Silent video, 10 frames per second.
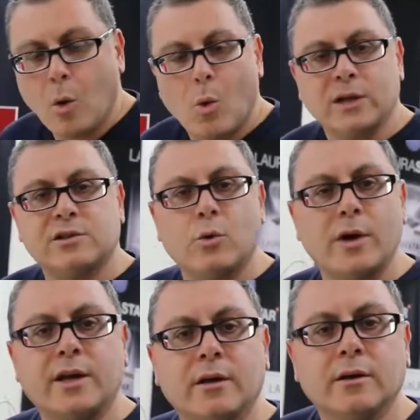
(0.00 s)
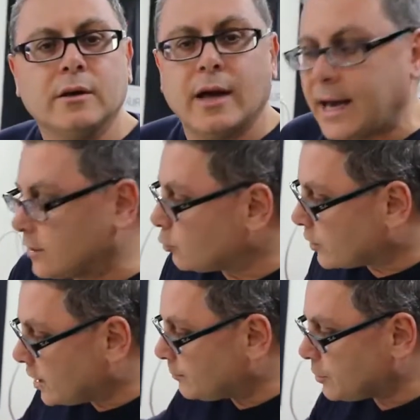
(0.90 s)
Once a week, and it'll
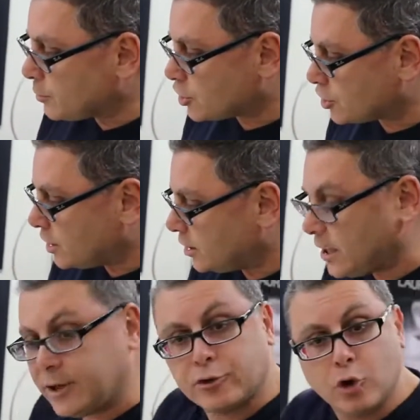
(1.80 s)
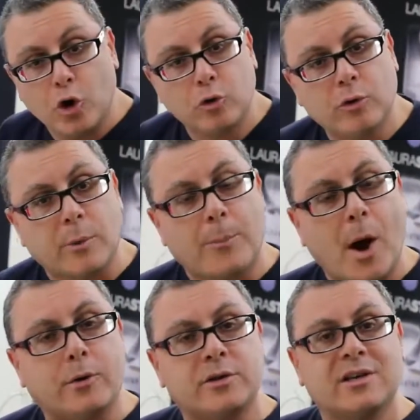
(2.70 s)
keep the machine internal
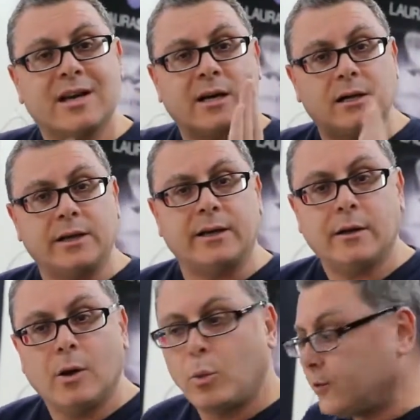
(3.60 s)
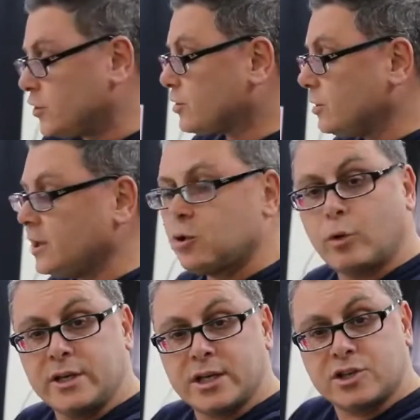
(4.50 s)
components clean. We've just cleaned
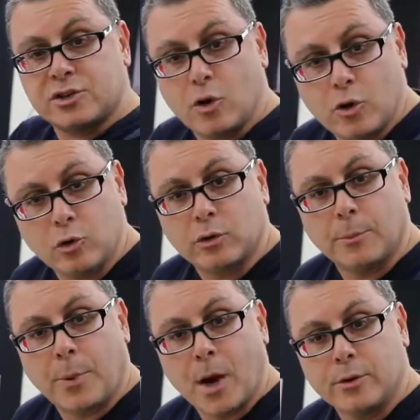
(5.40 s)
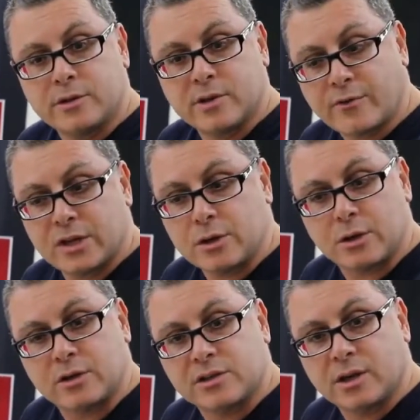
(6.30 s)
all the external components, everything
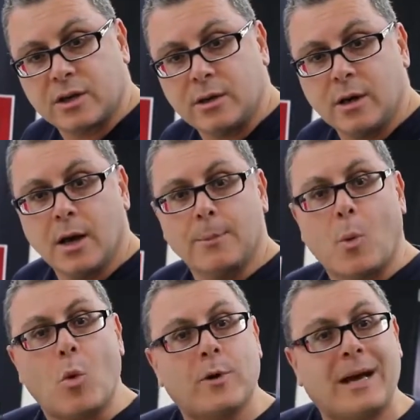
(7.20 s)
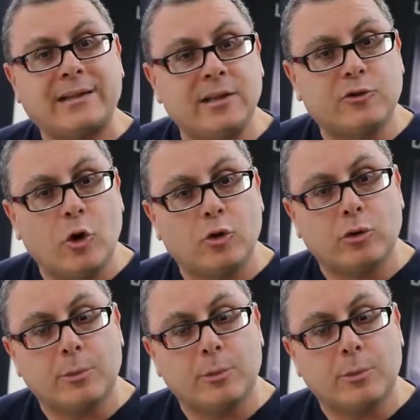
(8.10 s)
you can see, but what about the internal